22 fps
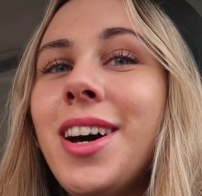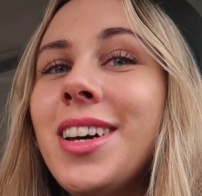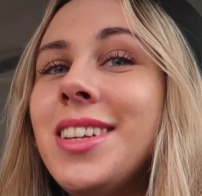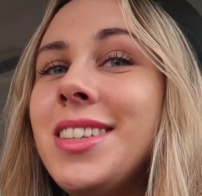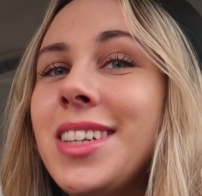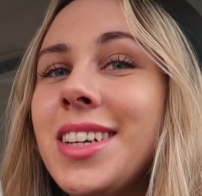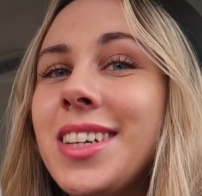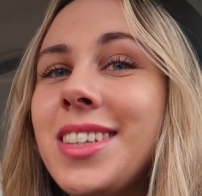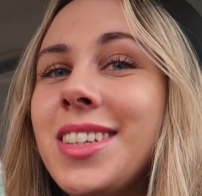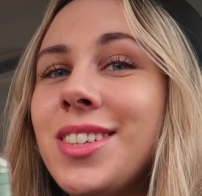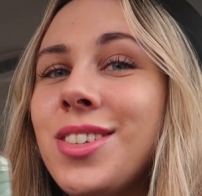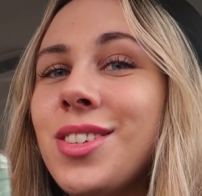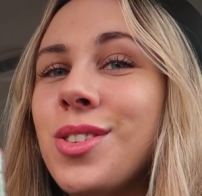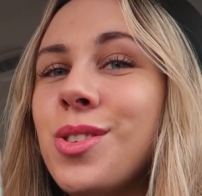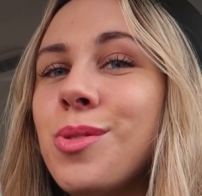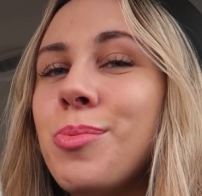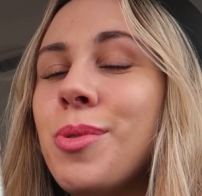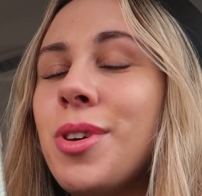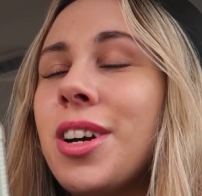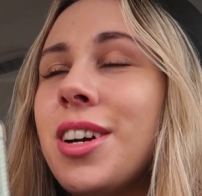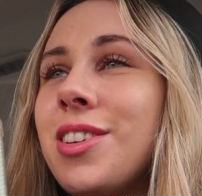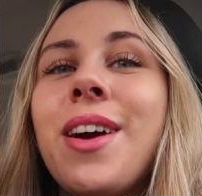addicted to this
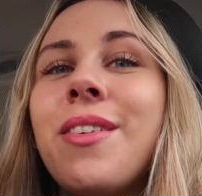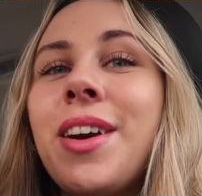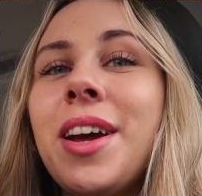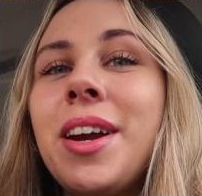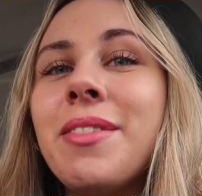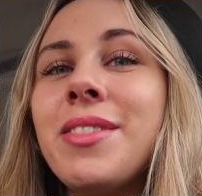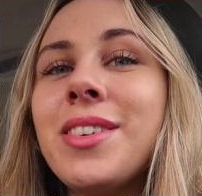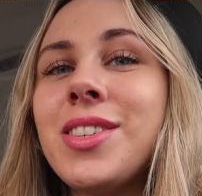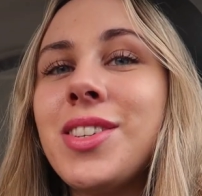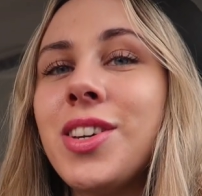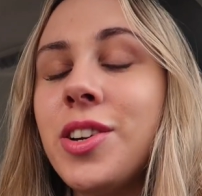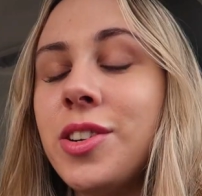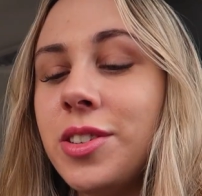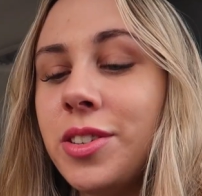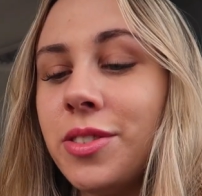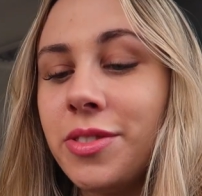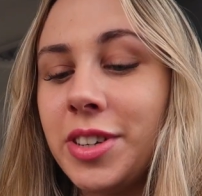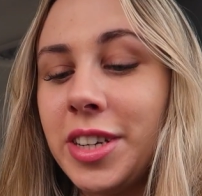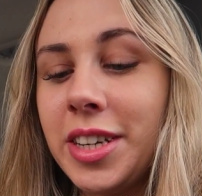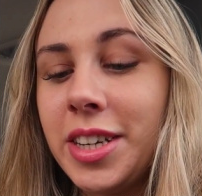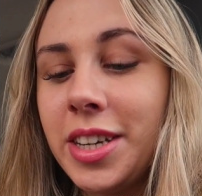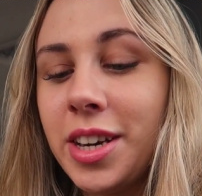book. I randomly started
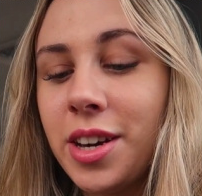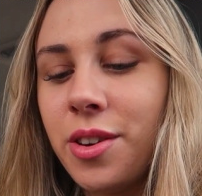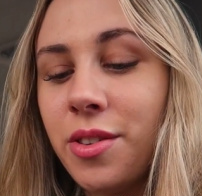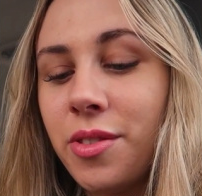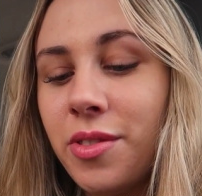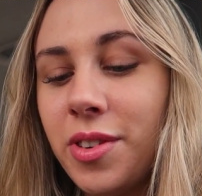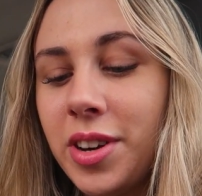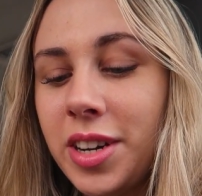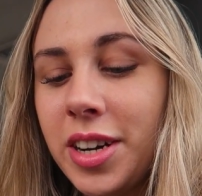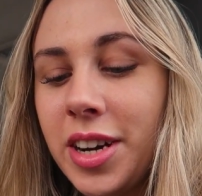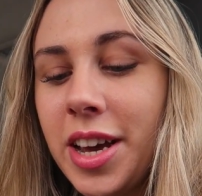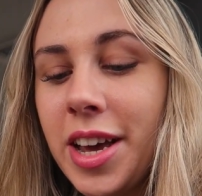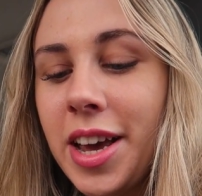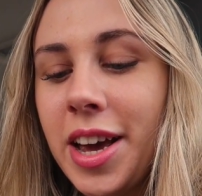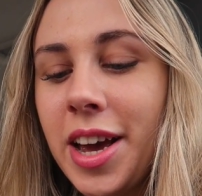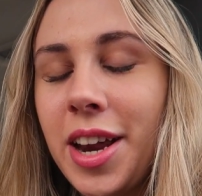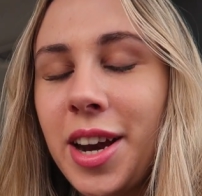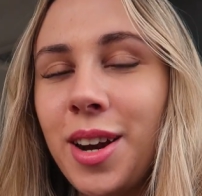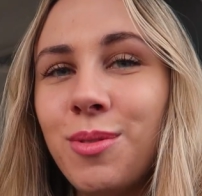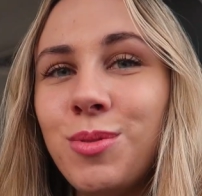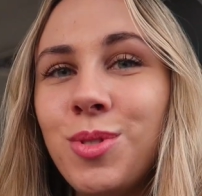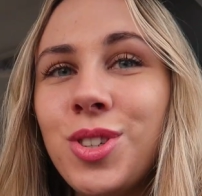reading it one night
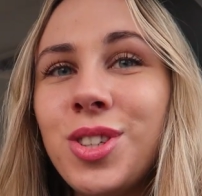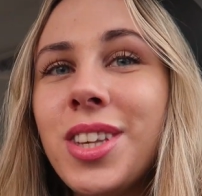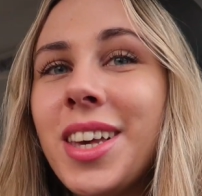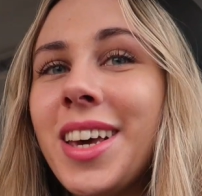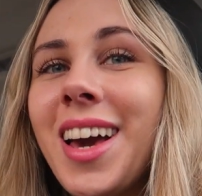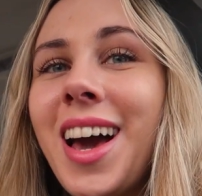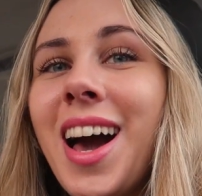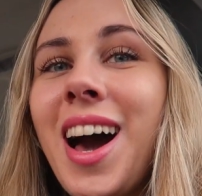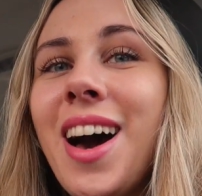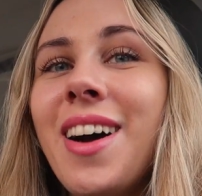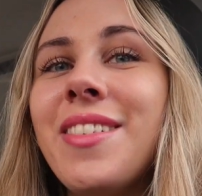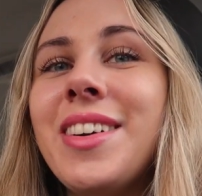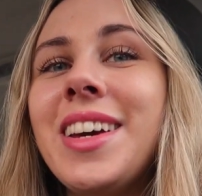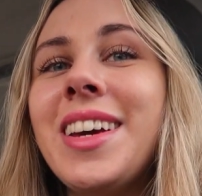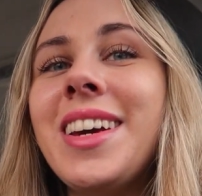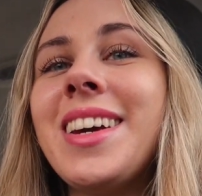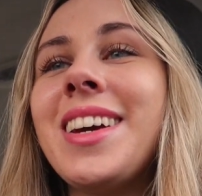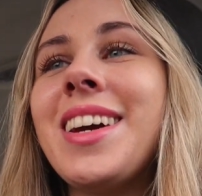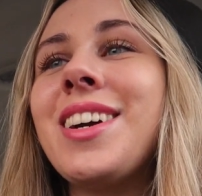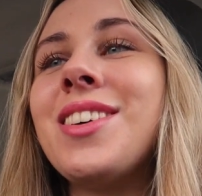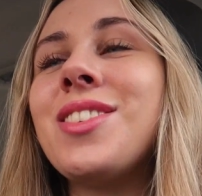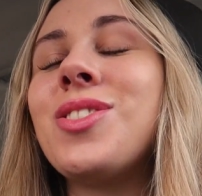and I'm just like
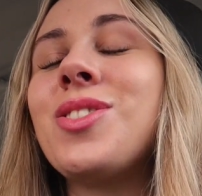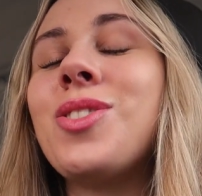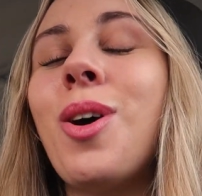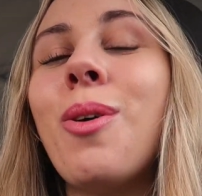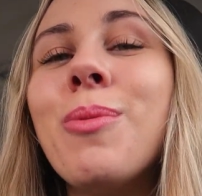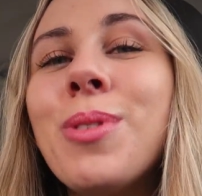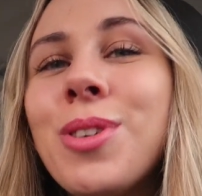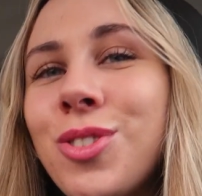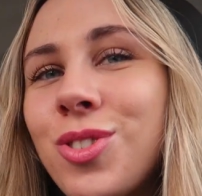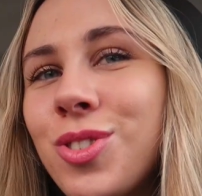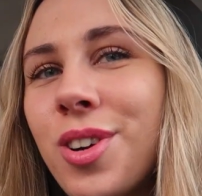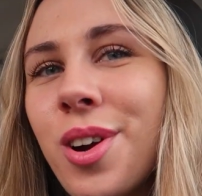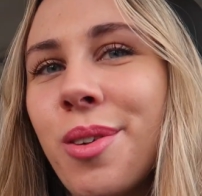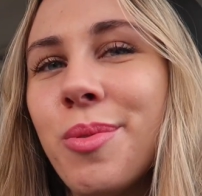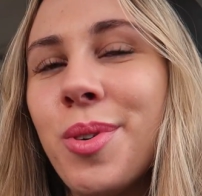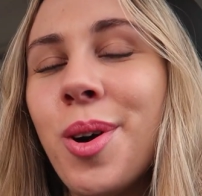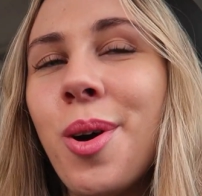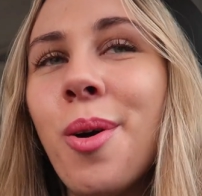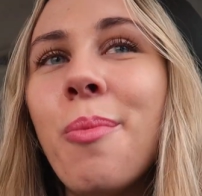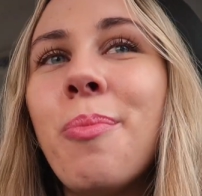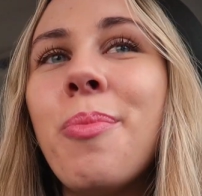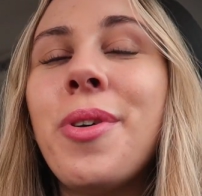having so much
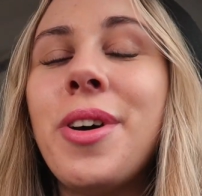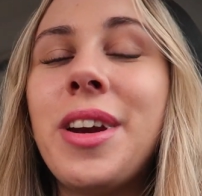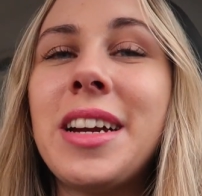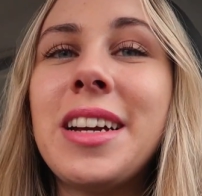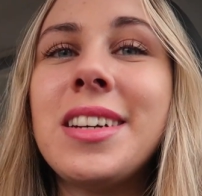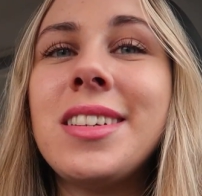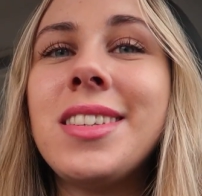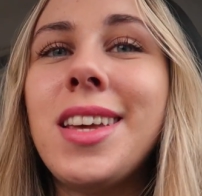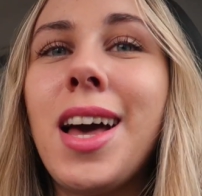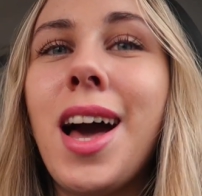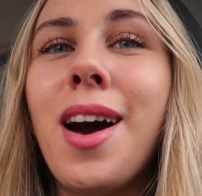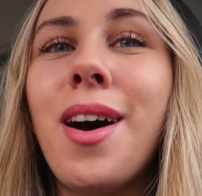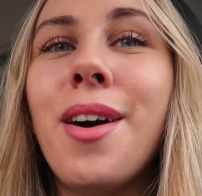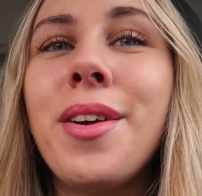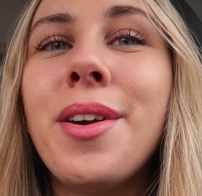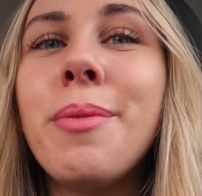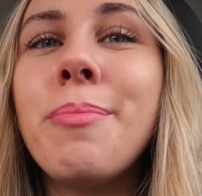trouble putting it down.